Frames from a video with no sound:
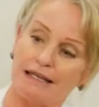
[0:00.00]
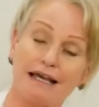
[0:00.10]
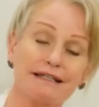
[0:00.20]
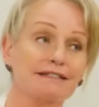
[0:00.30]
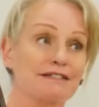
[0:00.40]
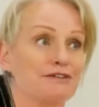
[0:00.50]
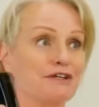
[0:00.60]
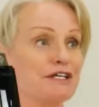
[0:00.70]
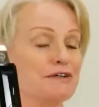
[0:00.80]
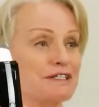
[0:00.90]
Next, you
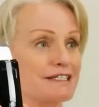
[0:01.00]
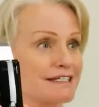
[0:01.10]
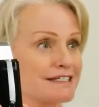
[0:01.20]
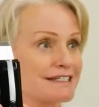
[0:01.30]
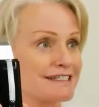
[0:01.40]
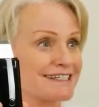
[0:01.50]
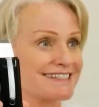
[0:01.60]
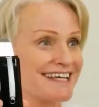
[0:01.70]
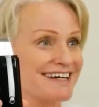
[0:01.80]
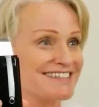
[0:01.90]
can hear the tick, tick, tick
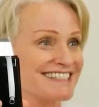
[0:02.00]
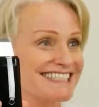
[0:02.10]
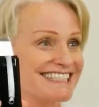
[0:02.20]
sound.